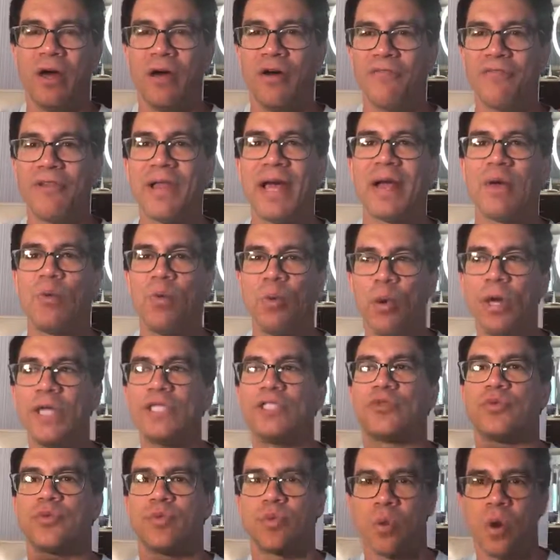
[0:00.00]
of like
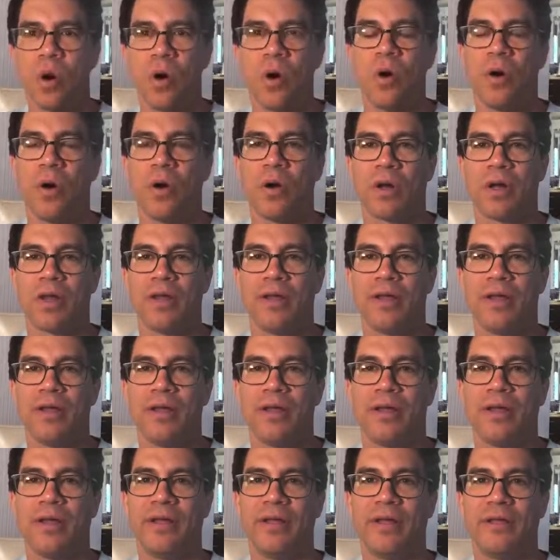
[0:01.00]
what's wrong.
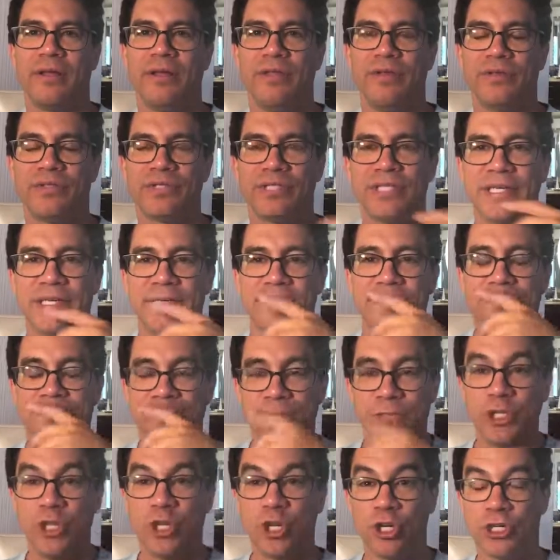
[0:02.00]
You see,
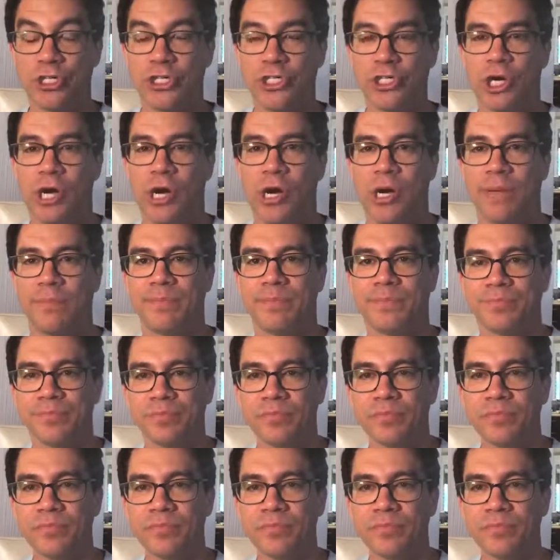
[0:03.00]
your job